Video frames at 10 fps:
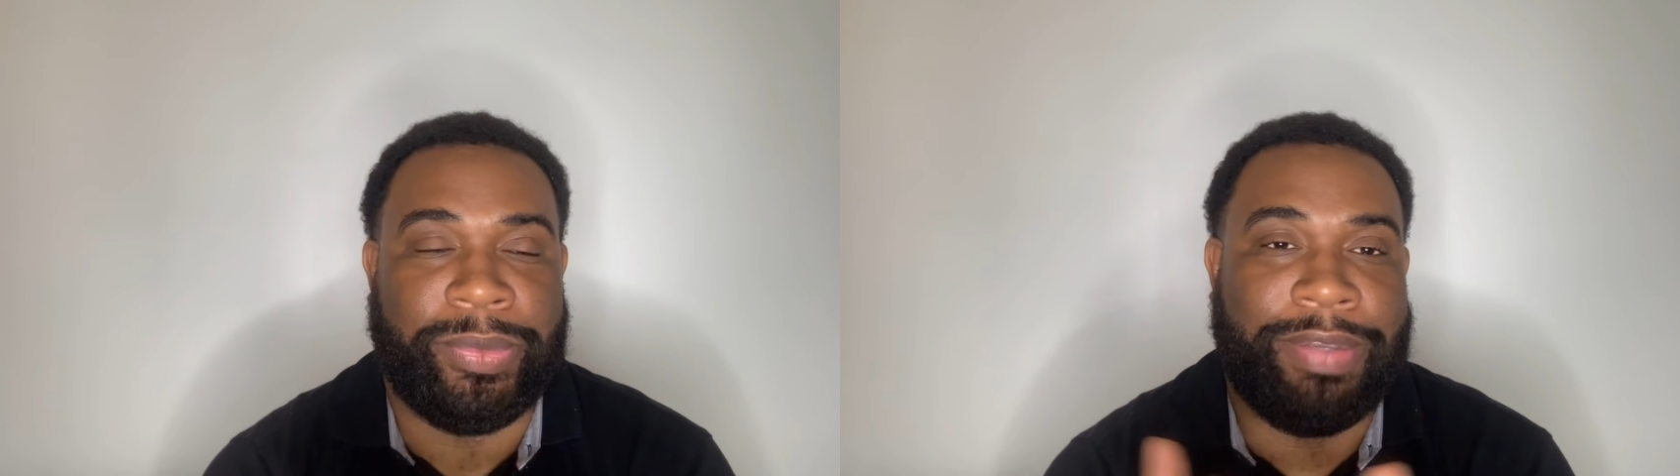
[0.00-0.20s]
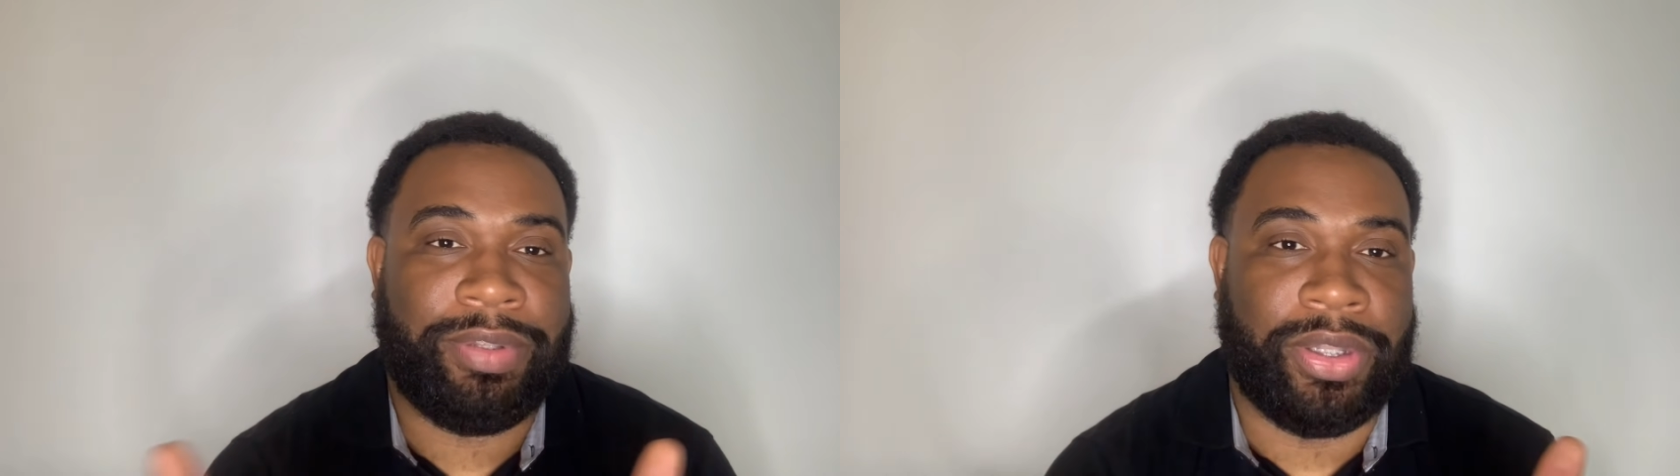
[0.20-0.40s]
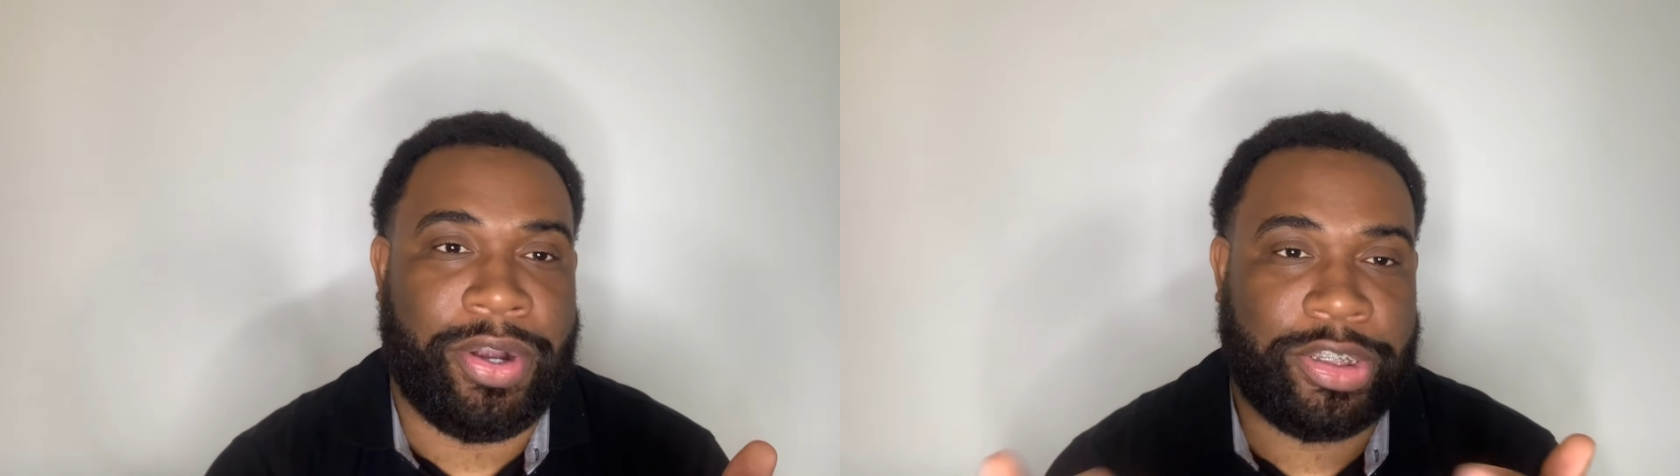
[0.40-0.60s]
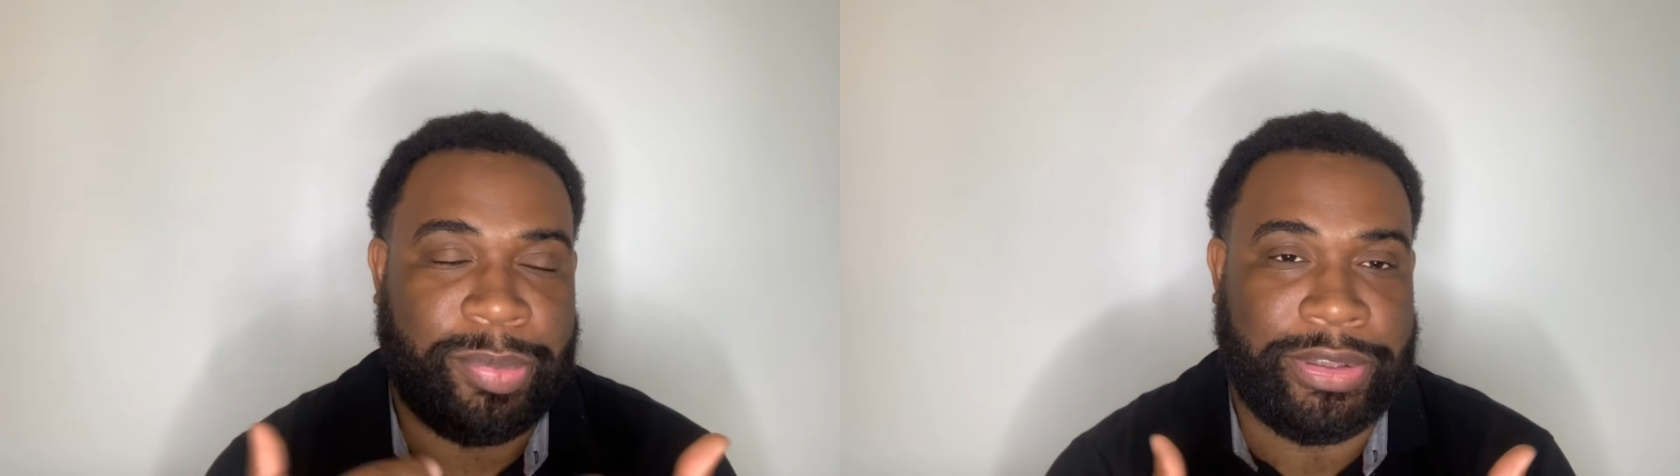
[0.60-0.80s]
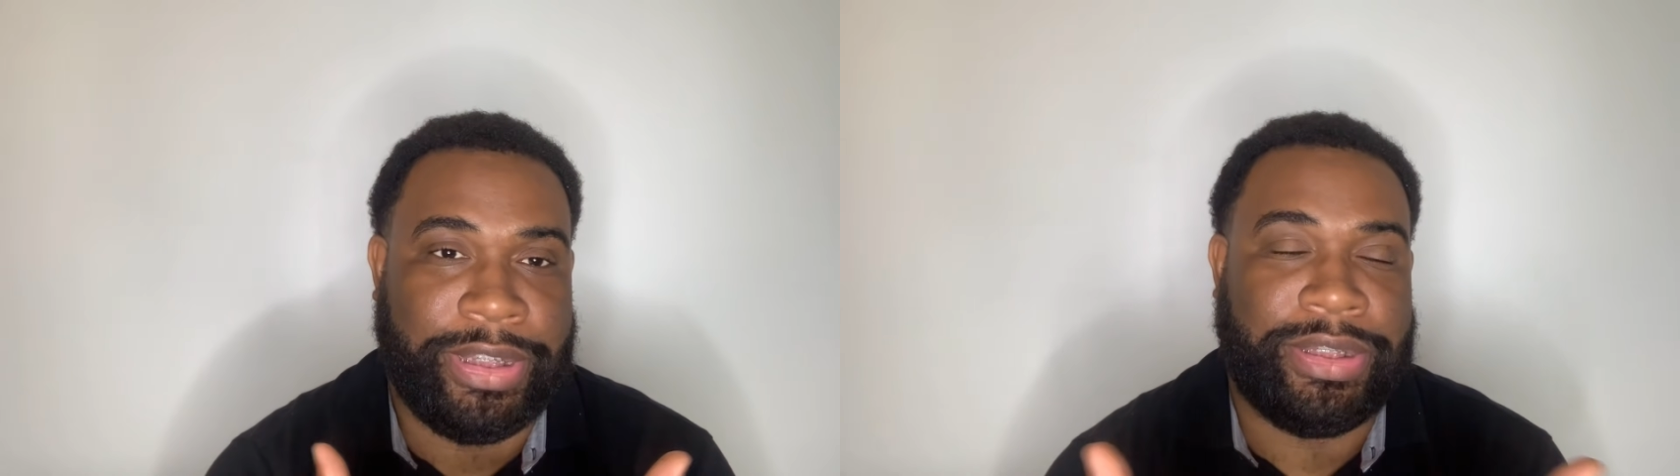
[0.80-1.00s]
when you have a large
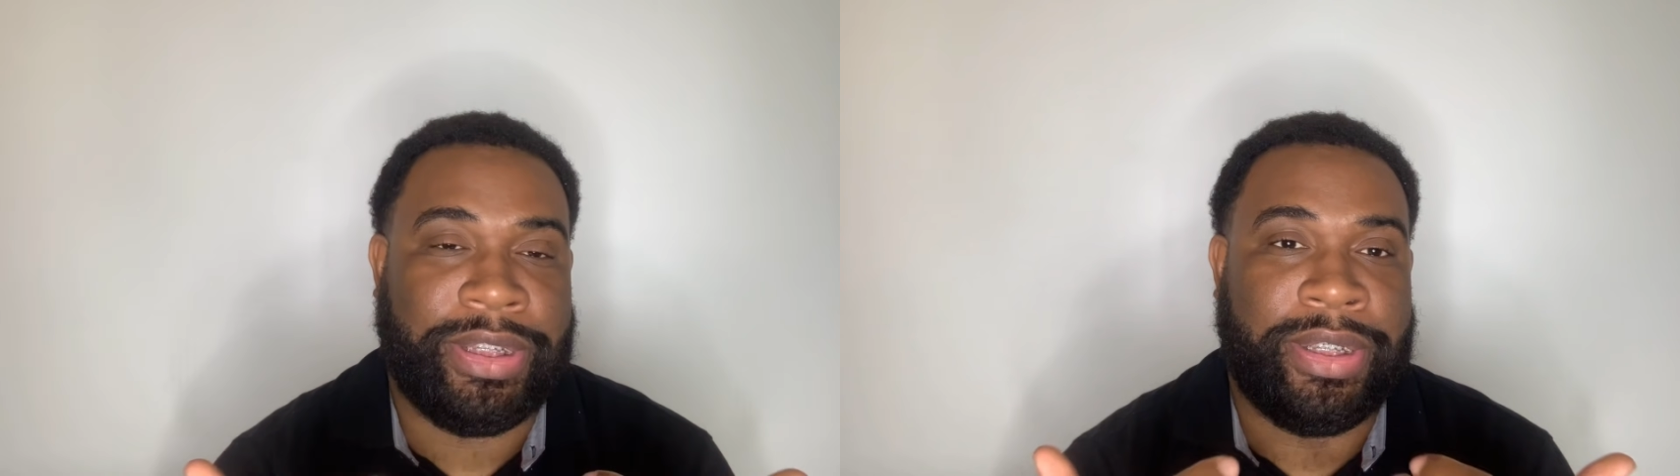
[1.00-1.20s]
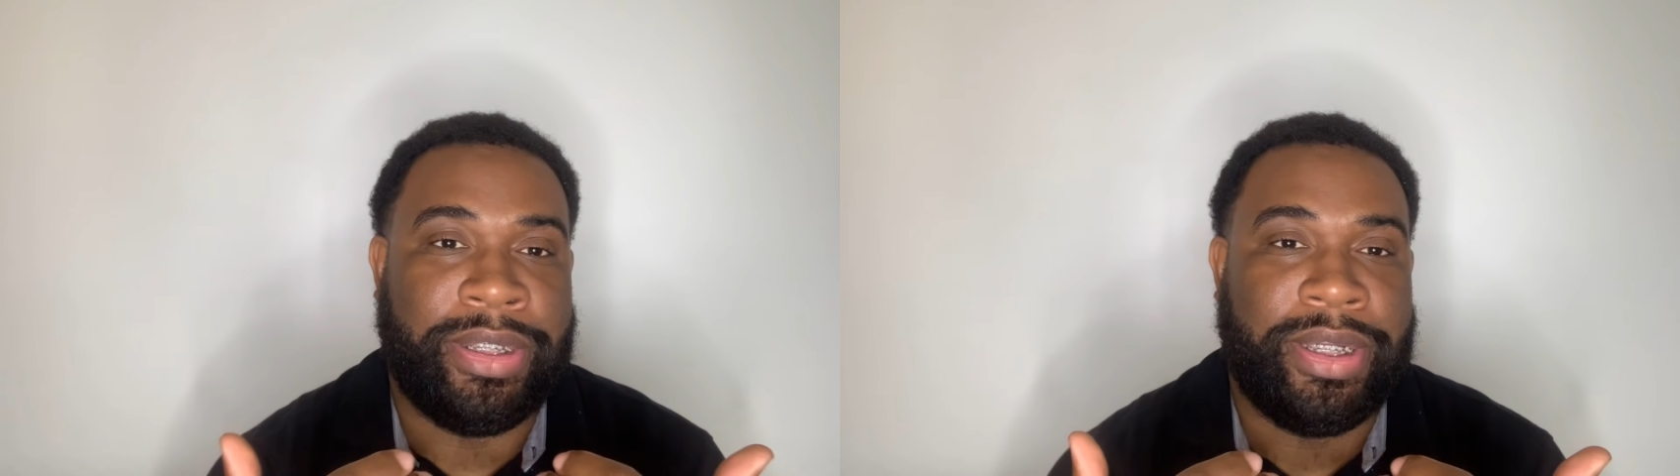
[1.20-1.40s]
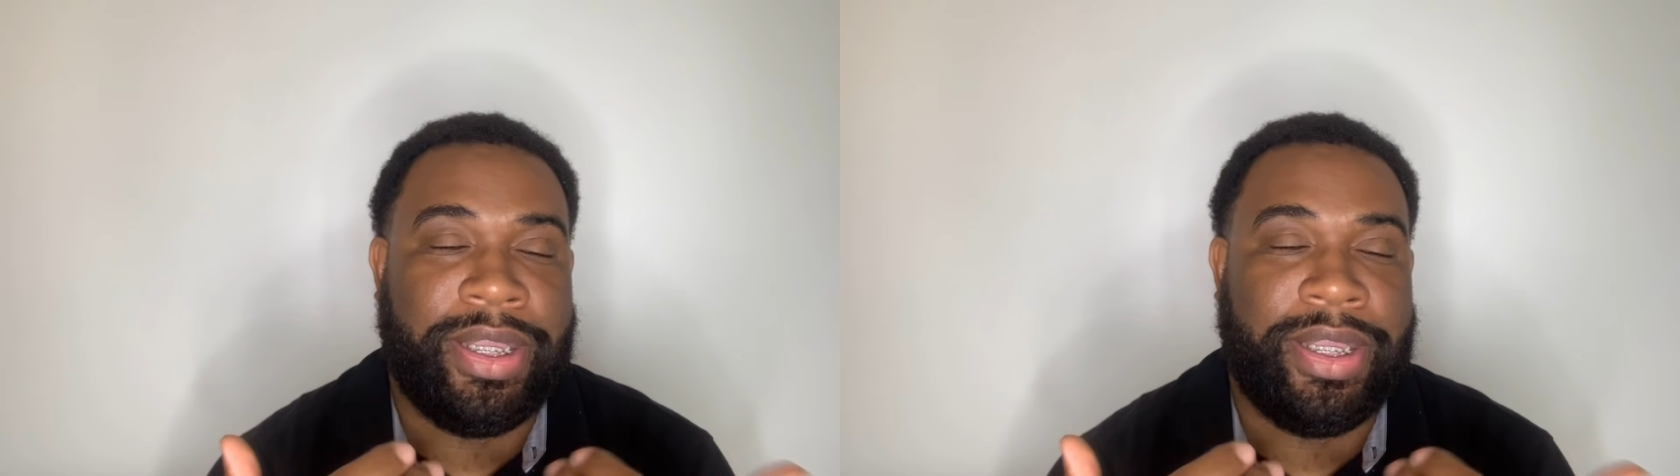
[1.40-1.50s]
position